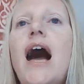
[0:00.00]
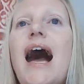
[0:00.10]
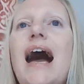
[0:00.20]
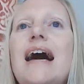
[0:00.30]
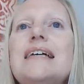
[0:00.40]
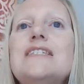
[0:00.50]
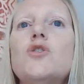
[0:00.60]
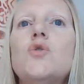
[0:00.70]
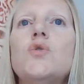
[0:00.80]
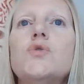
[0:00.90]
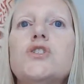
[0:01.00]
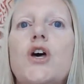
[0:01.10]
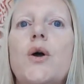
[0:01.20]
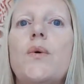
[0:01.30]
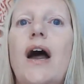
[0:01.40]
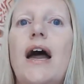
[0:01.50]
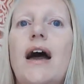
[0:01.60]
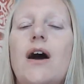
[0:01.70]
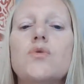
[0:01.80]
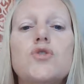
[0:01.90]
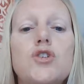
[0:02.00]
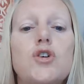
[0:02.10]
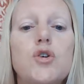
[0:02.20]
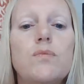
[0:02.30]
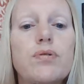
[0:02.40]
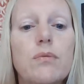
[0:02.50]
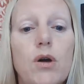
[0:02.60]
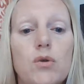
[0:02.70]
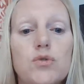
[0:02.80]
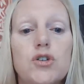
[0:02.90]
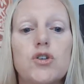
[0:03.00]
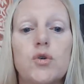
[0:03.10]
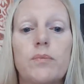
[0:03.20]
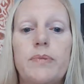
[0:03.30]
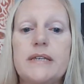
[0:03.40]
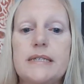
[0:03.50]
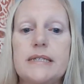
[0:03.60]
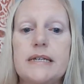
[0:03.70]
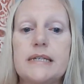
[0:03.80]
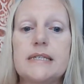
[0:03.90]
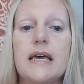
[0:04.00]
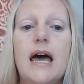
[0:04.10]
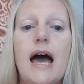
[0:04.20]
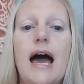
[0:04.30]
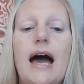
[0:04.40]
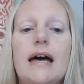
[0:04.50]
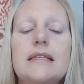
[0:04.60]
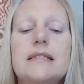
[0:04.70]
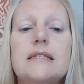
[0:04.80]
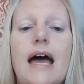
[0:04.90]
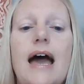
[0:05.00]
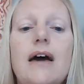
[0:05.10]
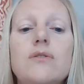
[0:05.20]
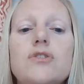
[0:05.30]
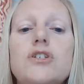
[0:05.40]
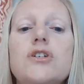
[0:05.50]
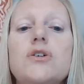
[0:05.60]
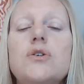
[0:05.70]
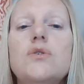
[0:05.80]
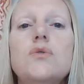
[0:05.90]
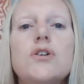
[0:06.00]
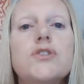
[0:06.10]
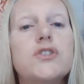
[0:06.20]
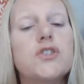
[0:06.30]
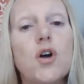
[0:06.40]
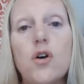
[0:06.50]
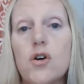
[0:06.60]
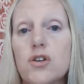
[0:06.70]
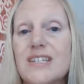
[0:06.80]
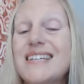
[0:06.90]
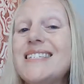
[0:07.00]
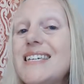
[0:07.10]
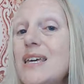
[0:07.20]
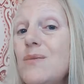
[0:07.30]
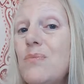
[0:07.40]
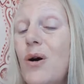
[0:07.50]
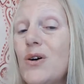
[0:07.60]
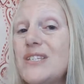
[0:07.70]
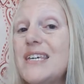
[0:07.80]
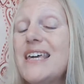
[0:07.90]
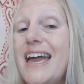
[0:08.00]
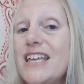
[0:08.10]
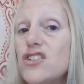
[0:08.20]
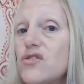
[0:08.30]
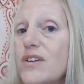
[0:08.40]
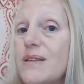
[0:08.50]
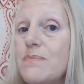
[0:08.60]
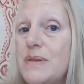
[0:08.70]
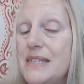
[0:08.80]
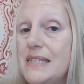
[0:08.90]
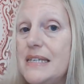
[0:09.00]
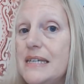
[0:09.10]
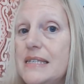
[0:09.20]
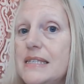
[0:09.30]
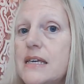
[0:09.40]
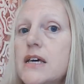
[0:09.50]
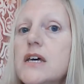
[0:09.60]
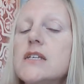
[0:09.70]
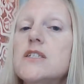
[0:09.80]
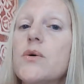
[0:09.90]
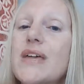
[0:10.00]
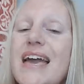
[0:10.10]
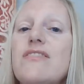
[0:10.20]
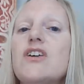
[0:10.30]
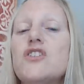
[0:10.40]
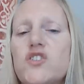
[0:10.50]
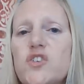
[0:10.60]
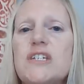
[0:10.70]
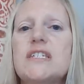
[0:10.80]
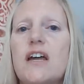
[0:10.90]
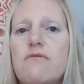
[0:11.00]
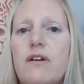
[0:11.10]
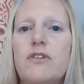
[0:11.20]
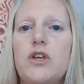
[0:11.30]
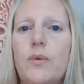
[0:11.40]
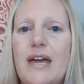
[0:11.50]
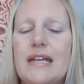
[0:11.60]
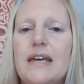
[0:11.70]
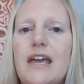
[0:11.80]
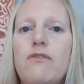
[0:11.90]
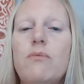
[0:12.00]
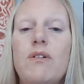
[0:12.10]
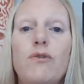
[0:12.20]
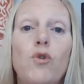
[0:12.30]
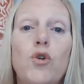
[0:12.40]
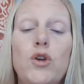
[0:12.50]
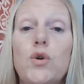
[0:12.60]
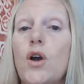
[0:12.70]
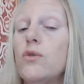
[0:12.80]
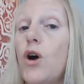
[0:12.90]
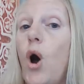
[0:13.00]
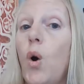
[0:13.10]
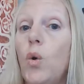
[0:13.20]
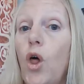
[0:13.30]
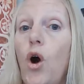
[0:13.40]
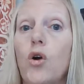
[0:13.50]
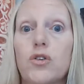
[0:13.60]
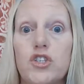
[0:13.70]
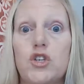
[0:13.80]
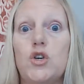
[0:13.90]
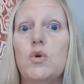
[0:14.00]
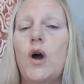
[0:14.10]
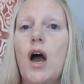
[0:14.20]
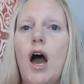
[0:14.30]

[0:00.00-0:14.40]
and also how to promote your business and how to start a tea party catering business. So again, you're starting to get revenue in even before you go the whole hog to